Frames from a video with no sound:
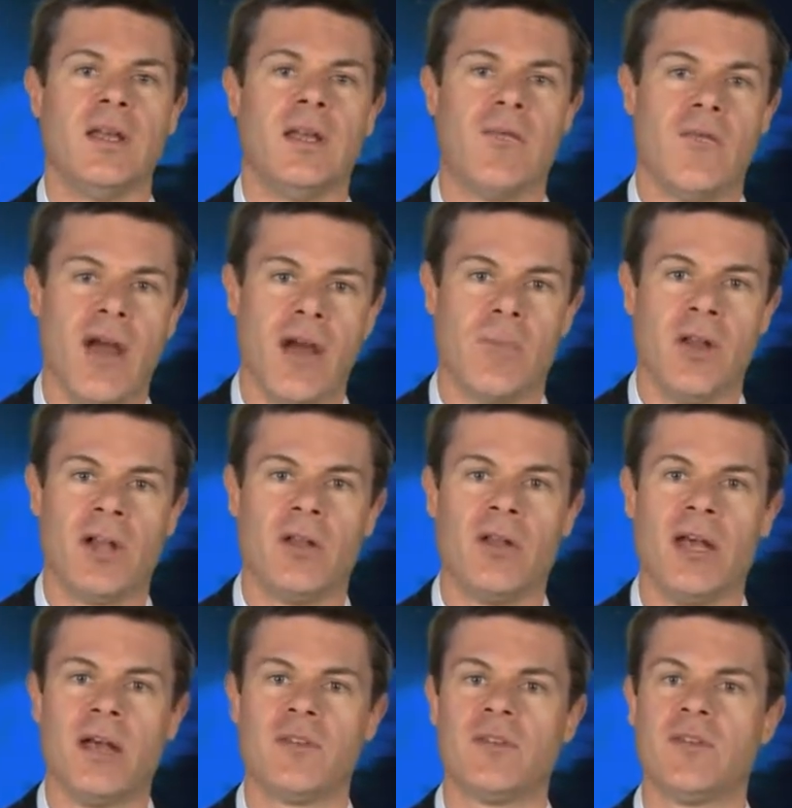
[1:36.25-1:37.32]
Environmental
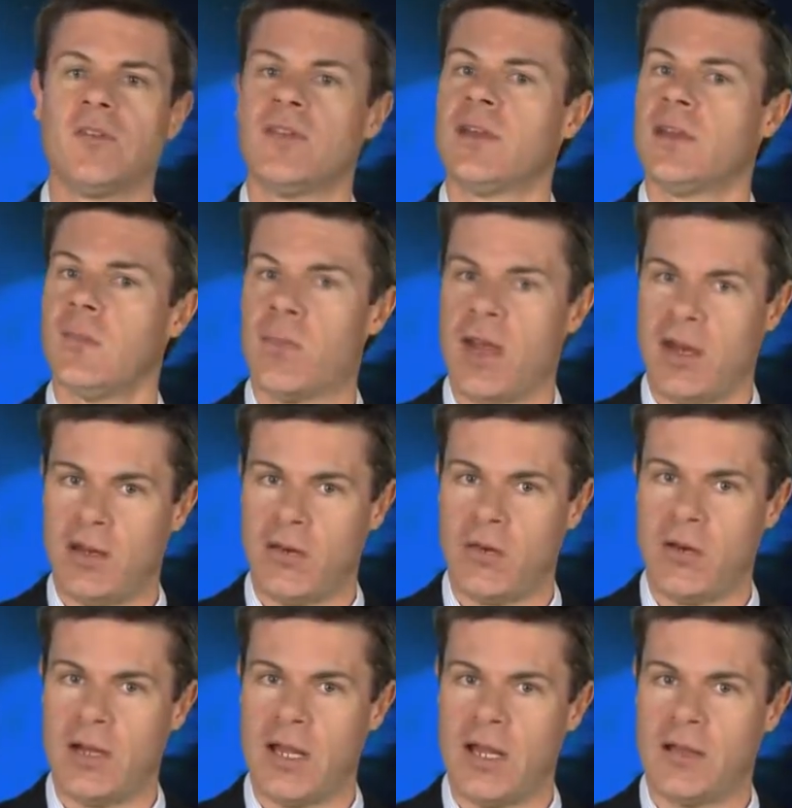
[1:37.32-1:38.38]
analysis,
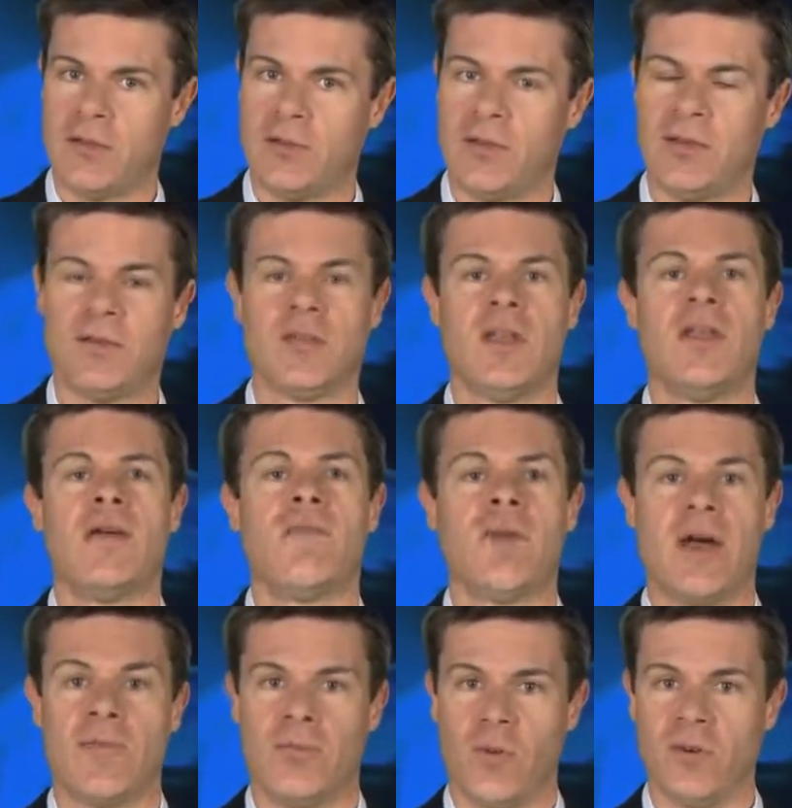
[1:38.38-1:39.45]
competitor analysis,
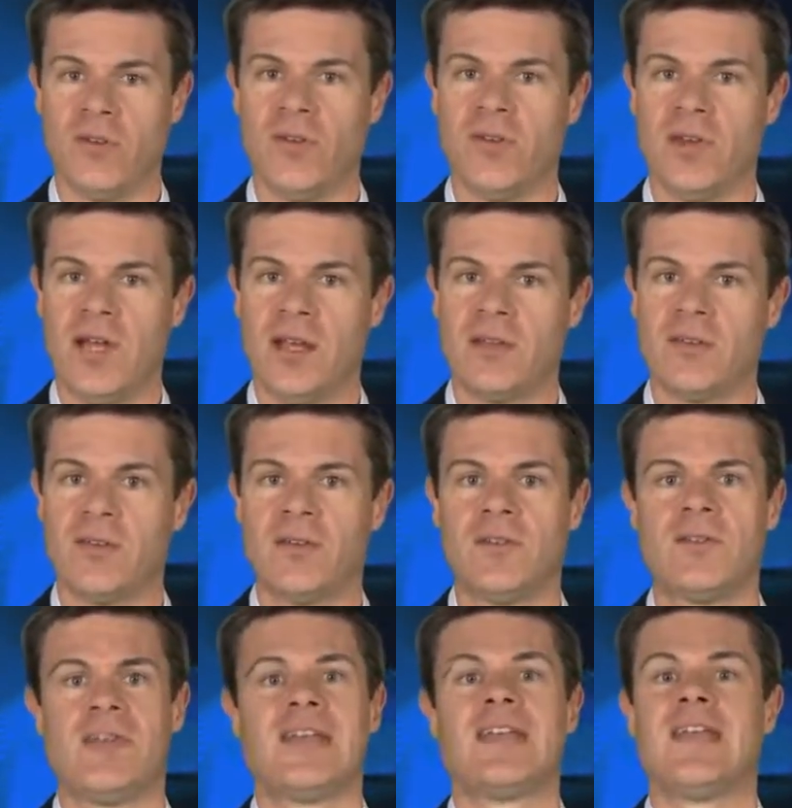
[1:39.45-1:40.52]
5 forces
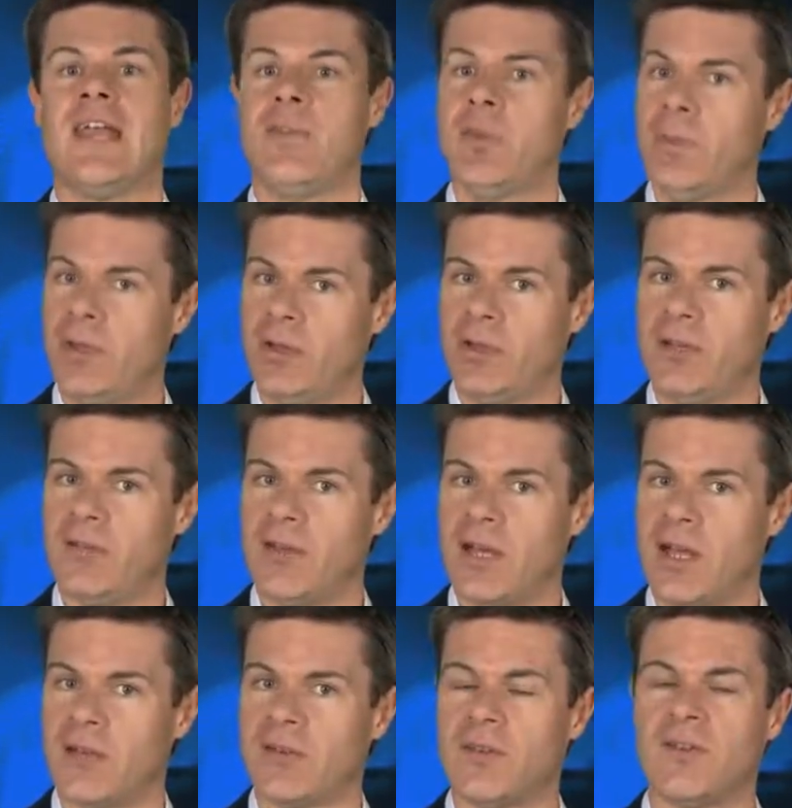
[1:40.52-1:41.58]
analysis, capabilities
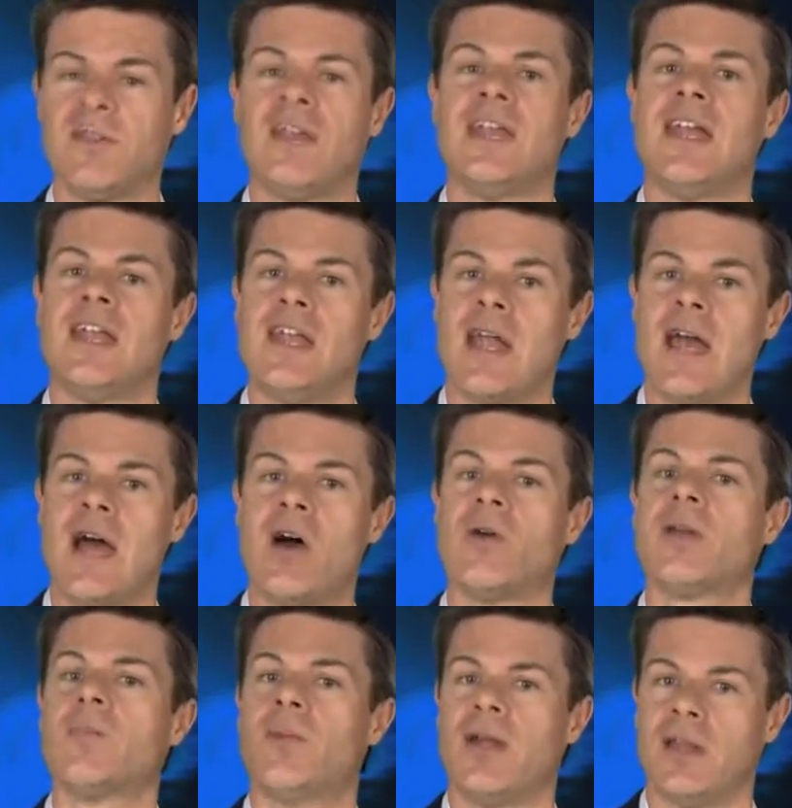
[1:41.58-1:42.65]
analysis, and now
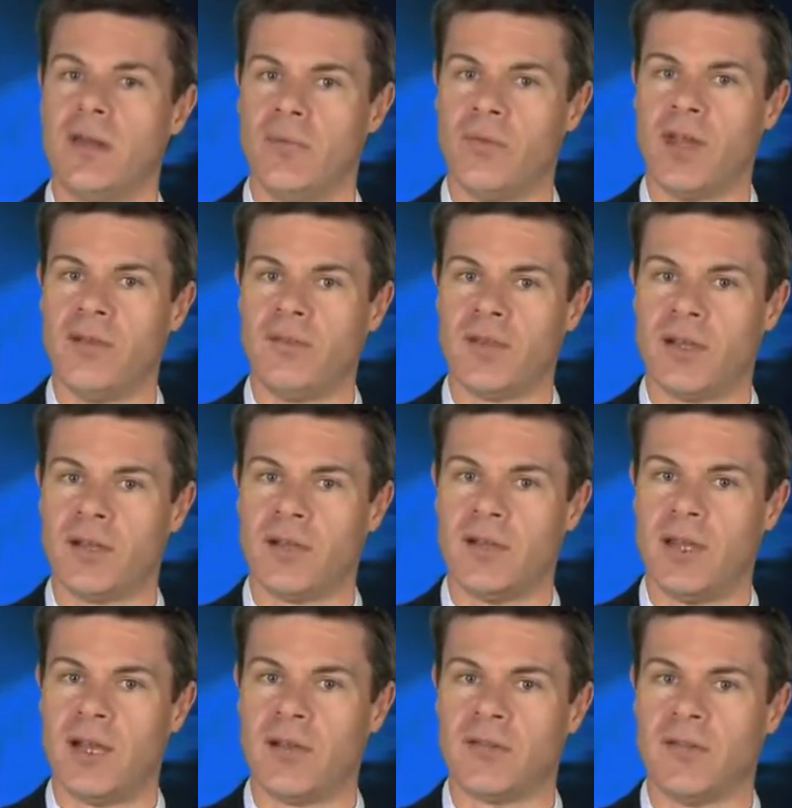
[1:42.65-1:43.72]
competitive lifecycle
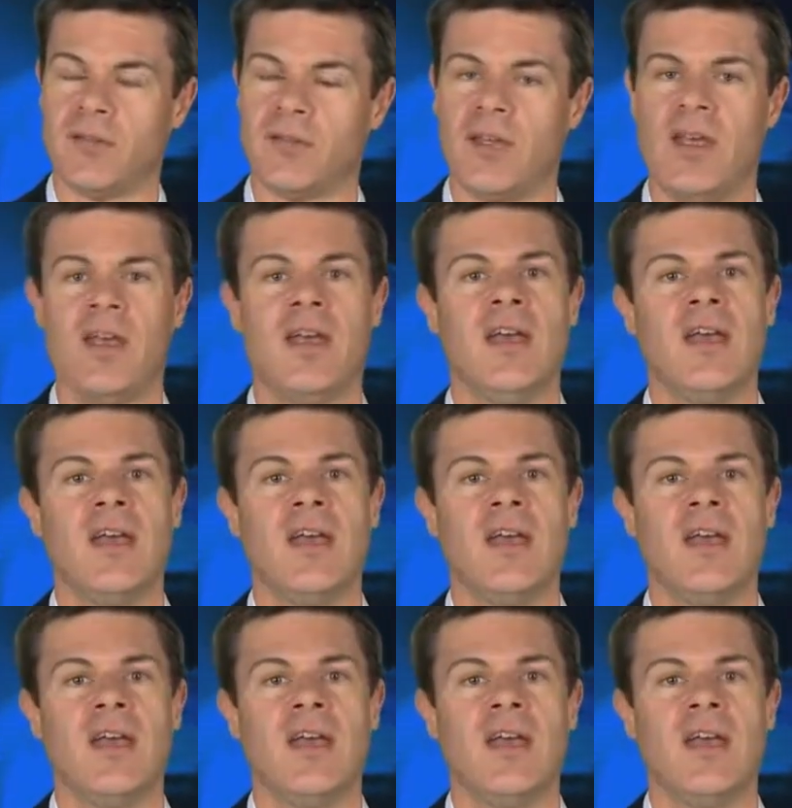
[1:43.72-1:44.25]
analysis.